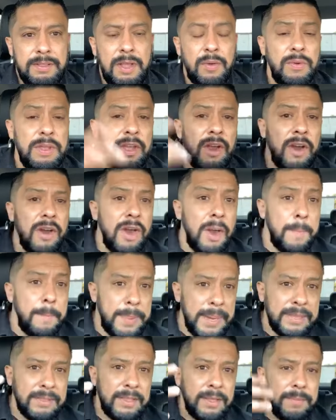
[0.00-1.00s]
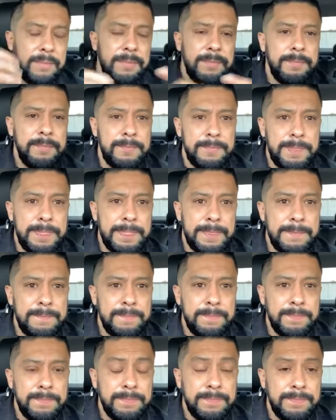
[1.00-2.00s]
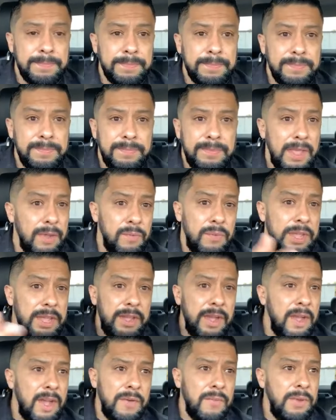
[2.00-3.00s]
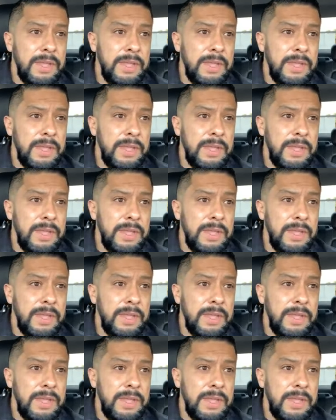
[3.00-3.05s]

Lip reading: That we are a victim, that we